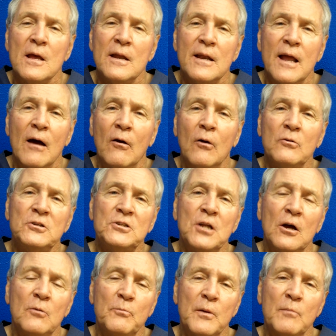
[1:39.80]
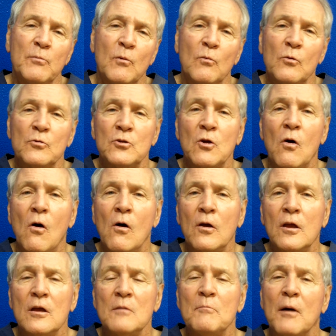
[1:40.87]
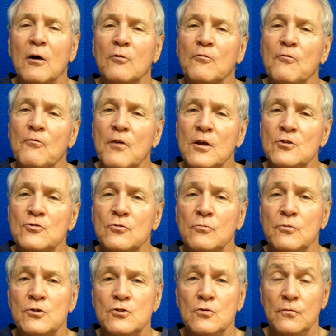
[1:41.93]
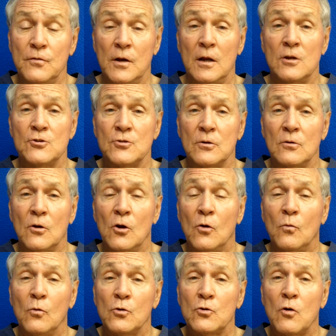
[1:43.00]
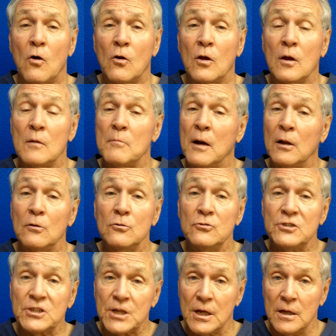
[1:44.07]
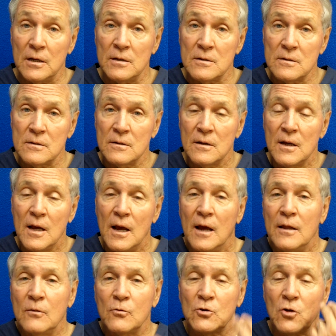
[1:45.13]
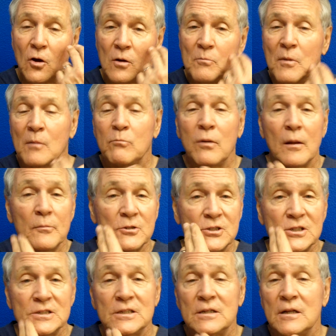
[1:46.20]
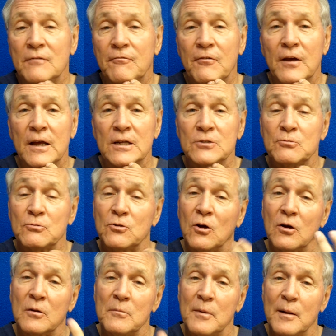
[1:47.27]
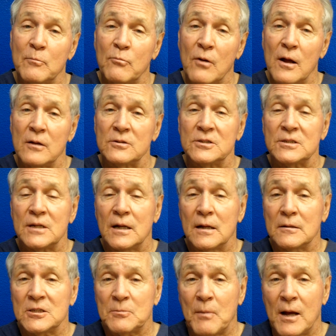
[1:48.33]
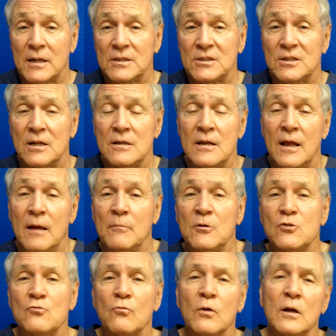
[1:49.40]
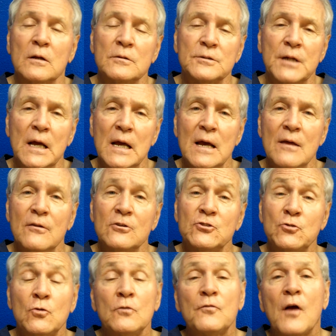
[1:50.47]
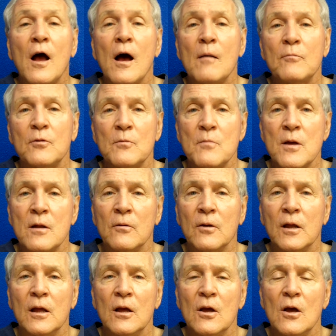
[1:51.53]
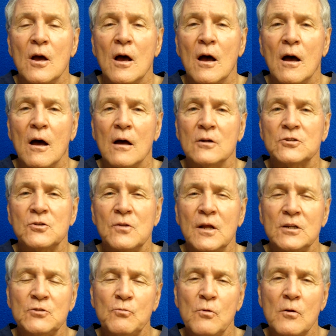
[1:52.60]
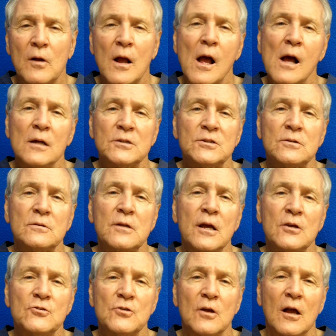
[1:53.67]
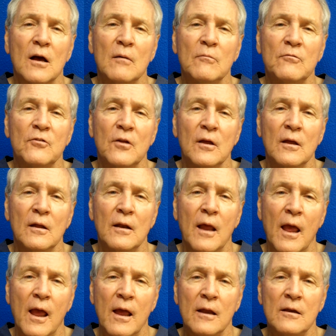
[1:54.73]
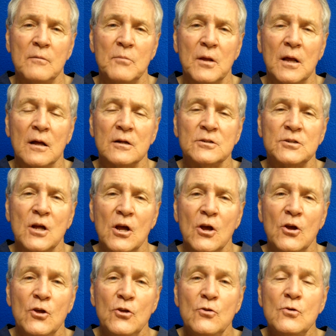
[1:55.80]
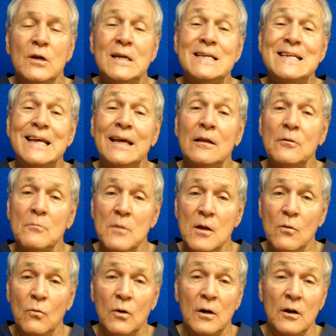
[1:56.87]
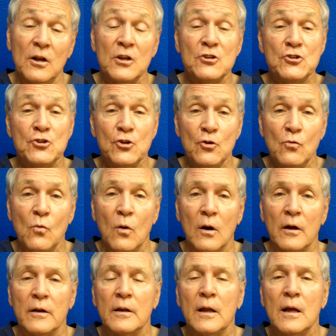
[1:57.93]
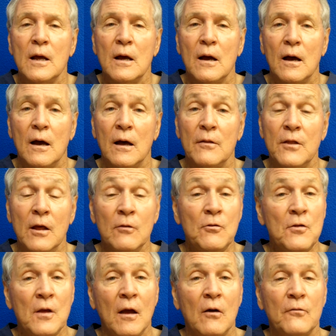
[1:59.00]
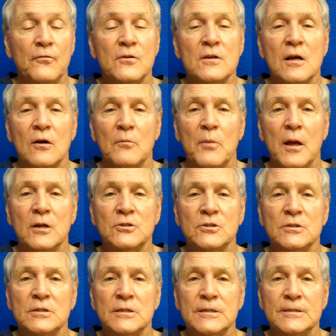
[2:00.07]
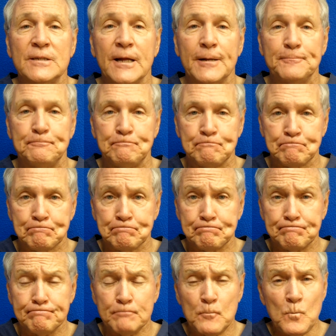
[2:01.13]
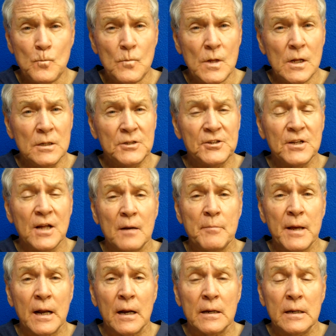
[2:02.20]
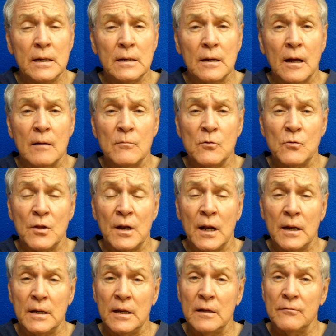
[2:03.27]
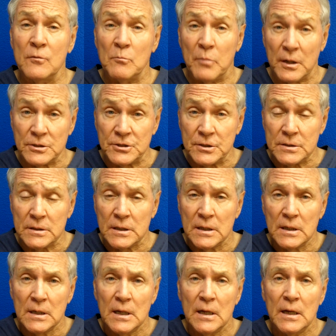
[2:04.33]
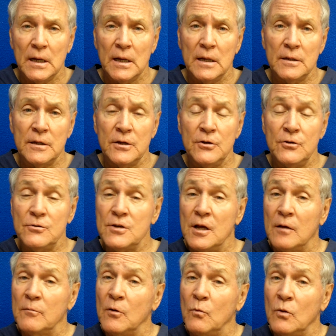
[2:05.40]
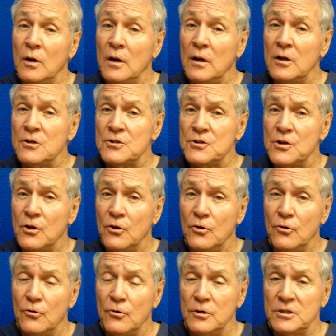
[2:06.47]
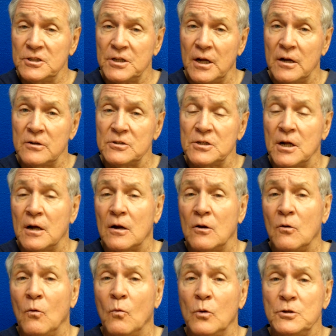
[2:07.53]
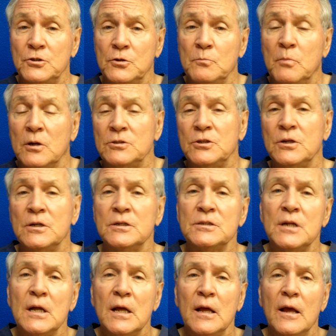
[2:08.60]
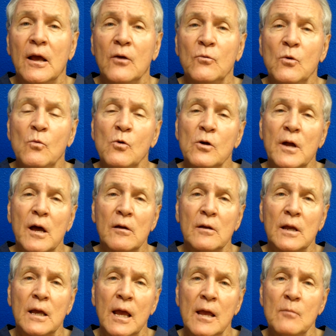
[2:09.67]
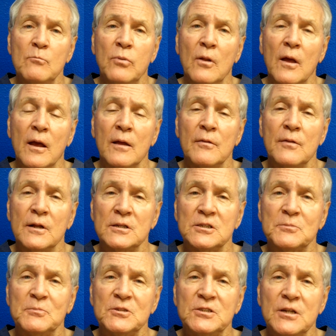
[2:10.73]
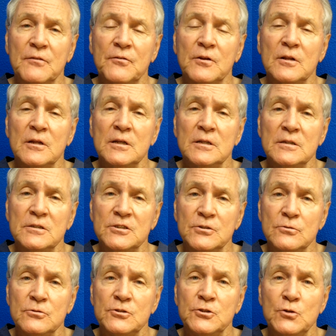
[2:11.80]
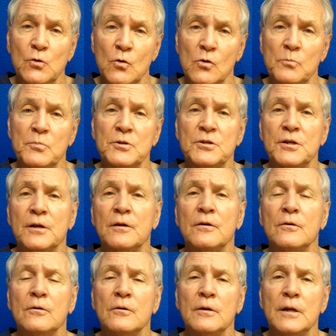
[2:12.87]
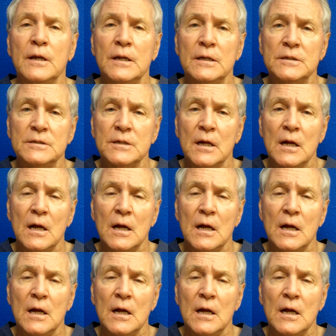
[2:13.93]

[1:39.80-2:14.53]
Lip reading: Now, I always tell people when we're talking about facial rejuvenation, we're talking about loose skin, and then we're talking about blemishes in the face, we're talking about brown spots, sun damage, wrinkles. They're sort of complementary. So that's where a consultation comes in handy, because you can tell me what it is you want. The other thing I often tell patients is that it's a bad idea to come in with an idea of a budget, and then you tell me what it is your desires are, what your budget is, and we work out a game plan that specifically suits your particular needs.